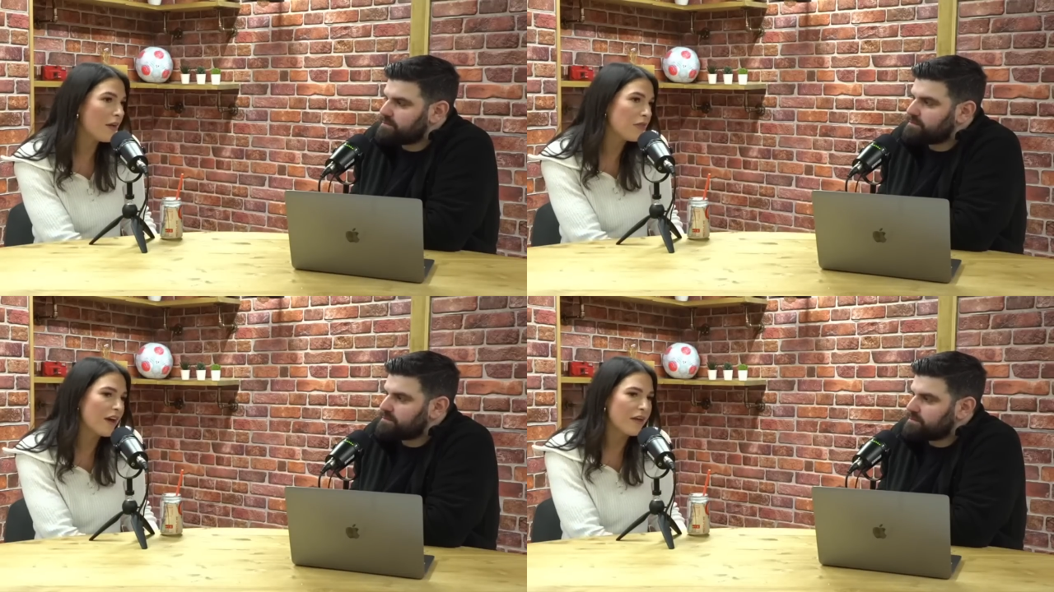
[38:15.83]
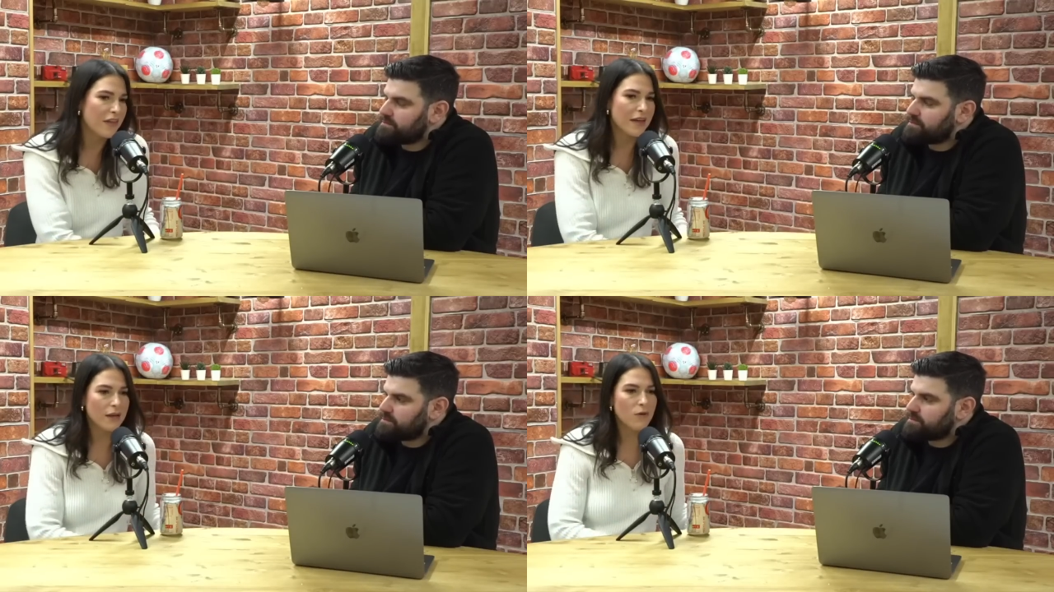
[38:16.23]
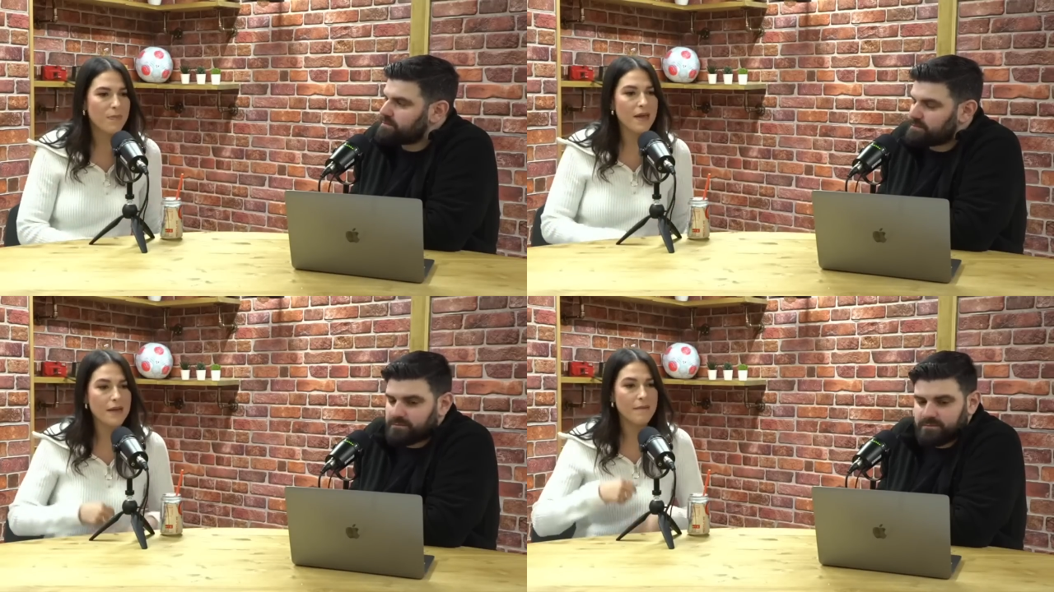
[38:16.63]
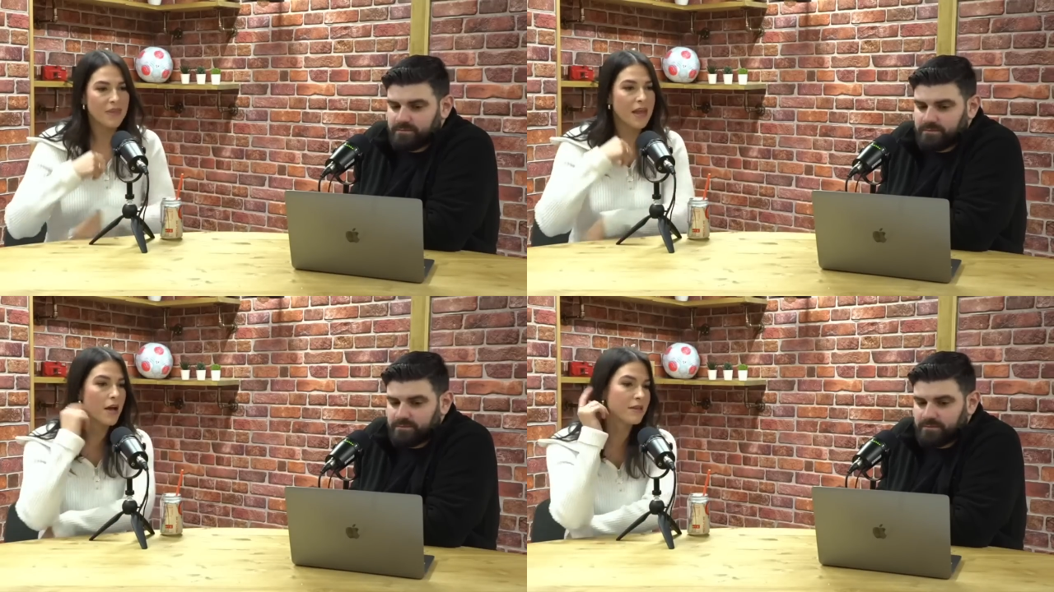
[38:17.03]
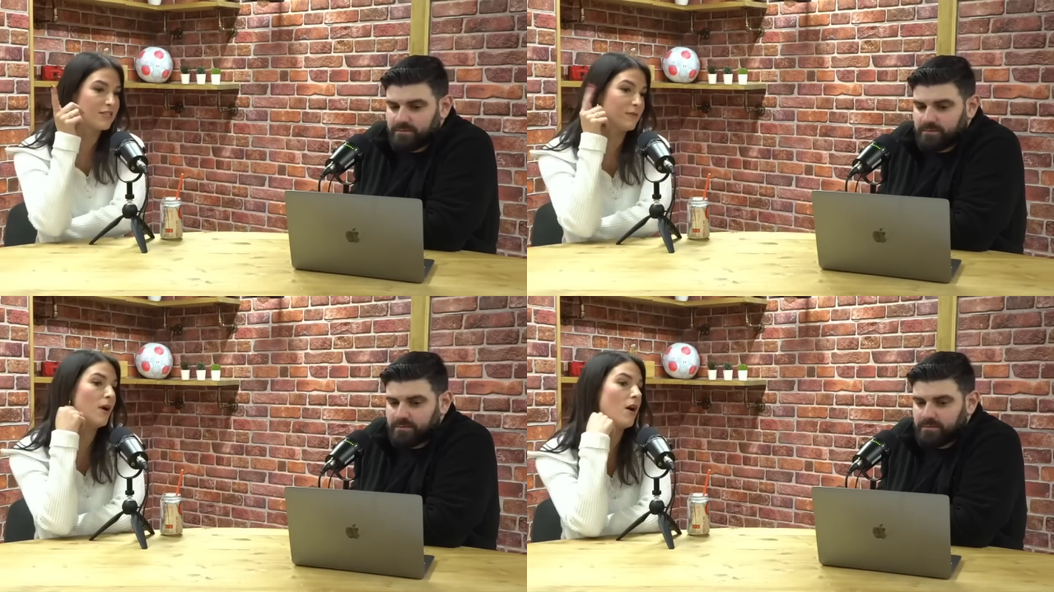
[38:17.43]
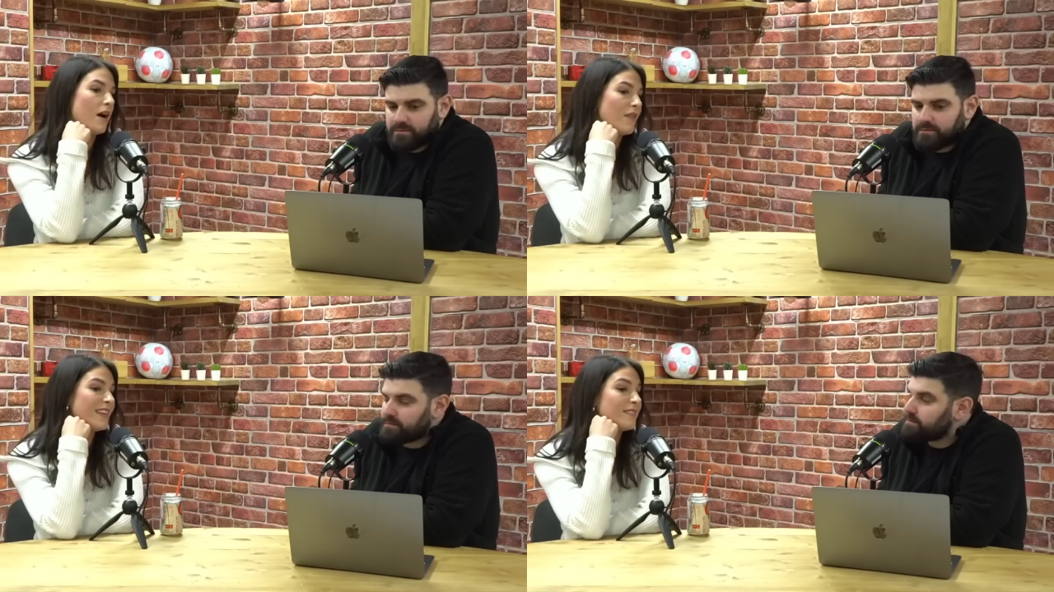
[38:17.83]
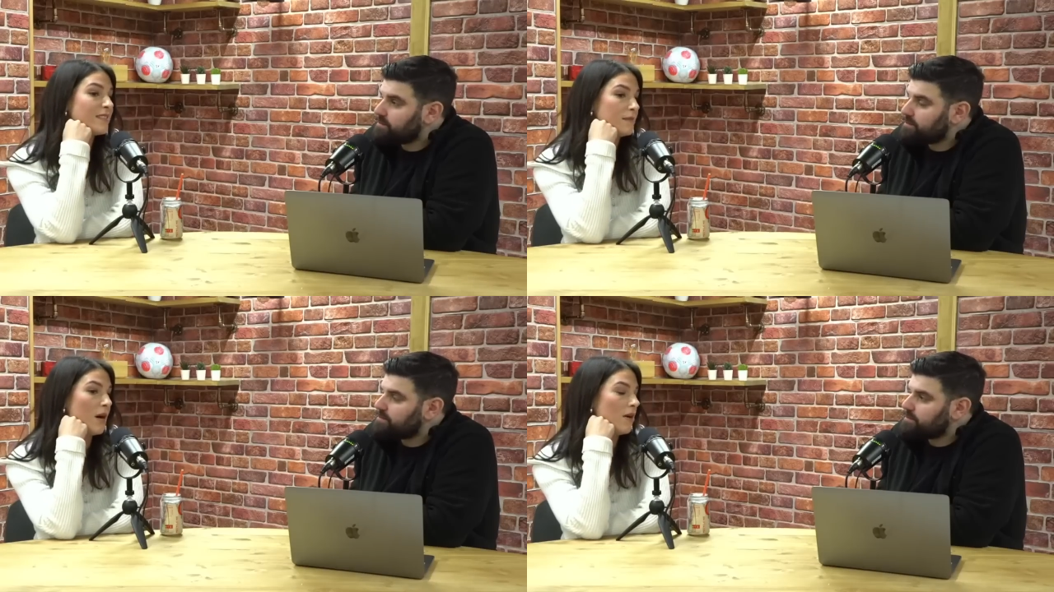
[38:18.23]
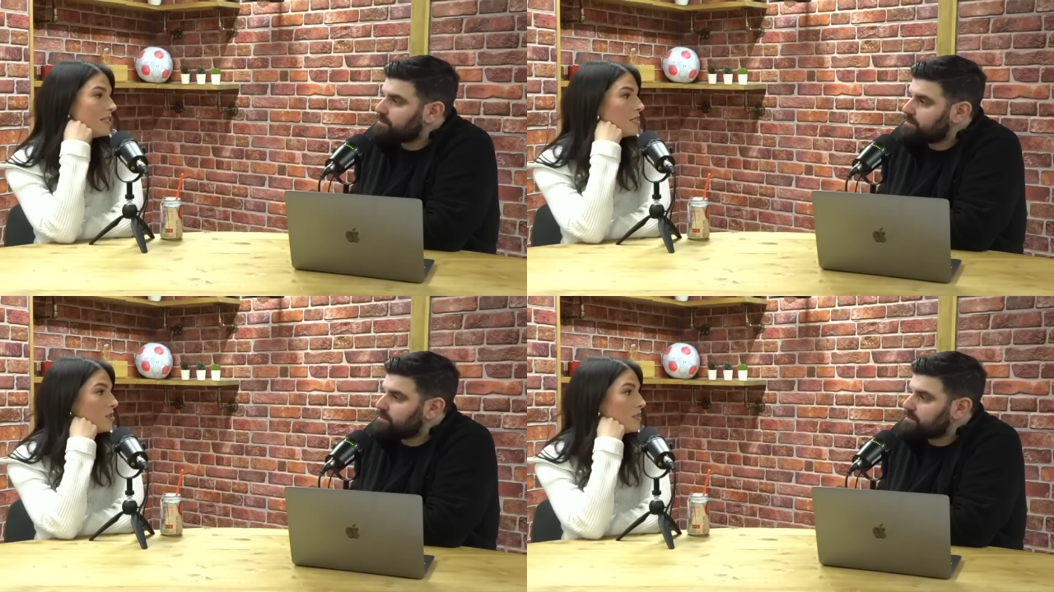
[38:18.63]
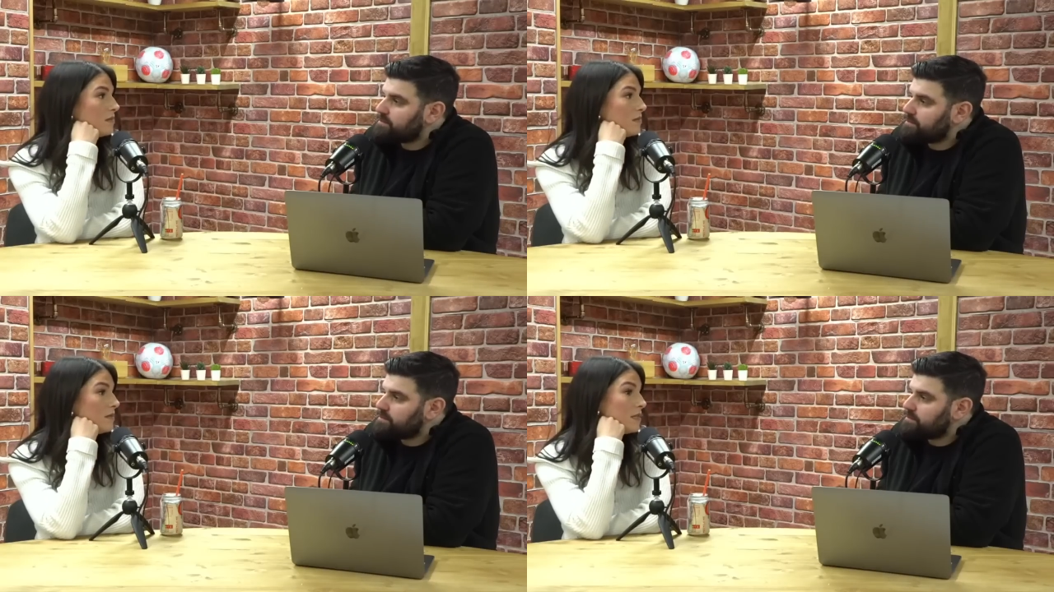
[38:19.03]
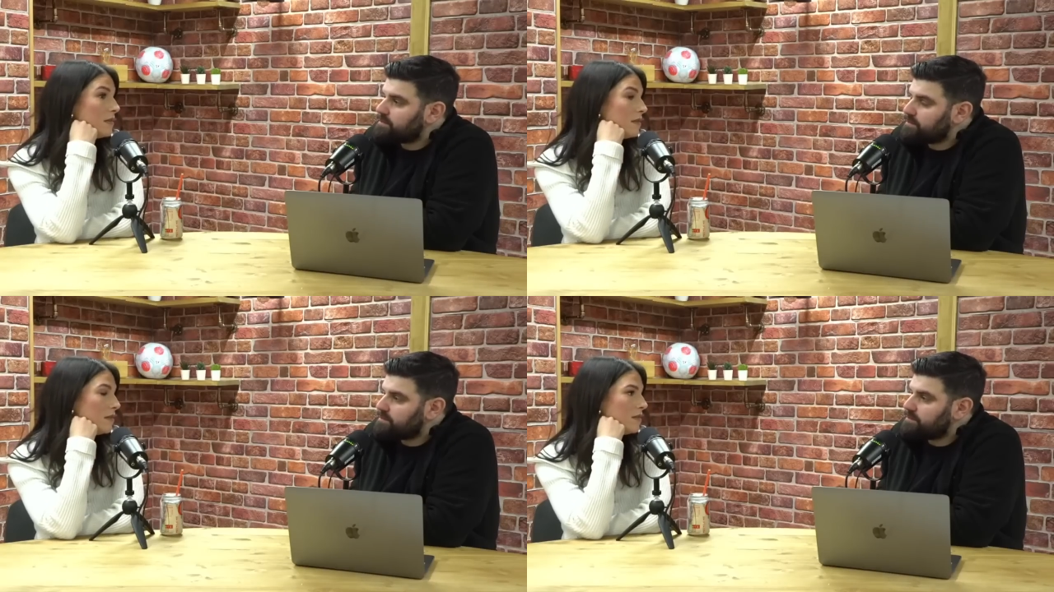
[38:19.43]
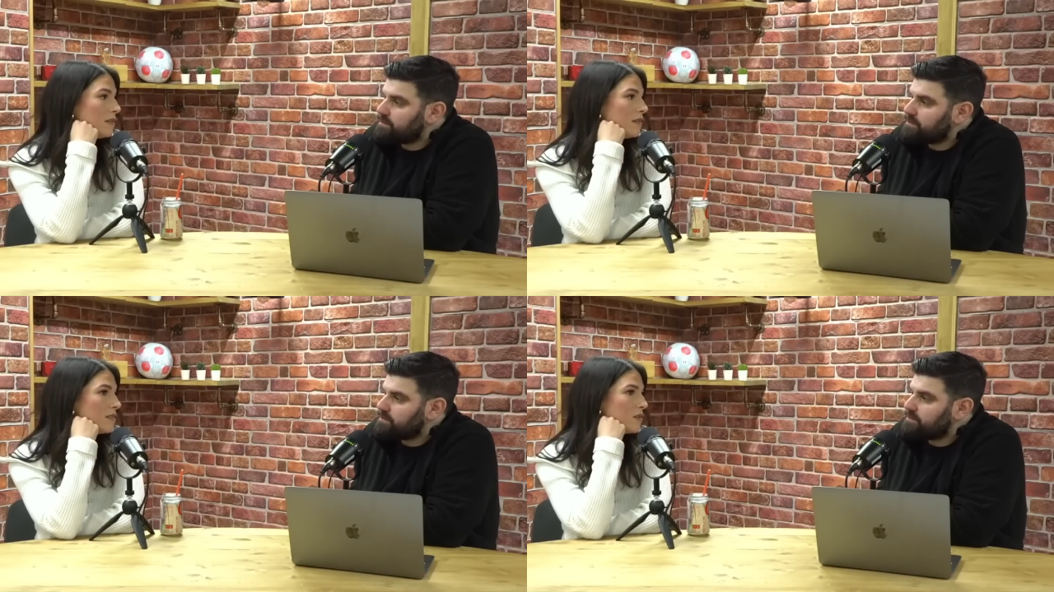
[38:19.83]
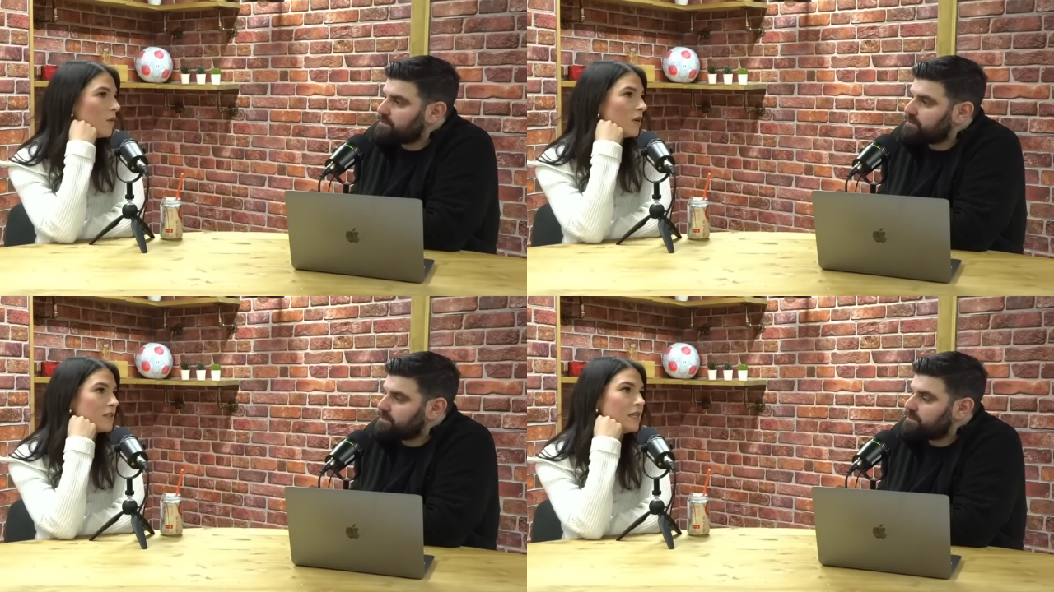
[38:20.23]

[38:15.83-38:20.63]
Speaker 1: th I think he'll be a smart. I think he's a smart addition to to this squad.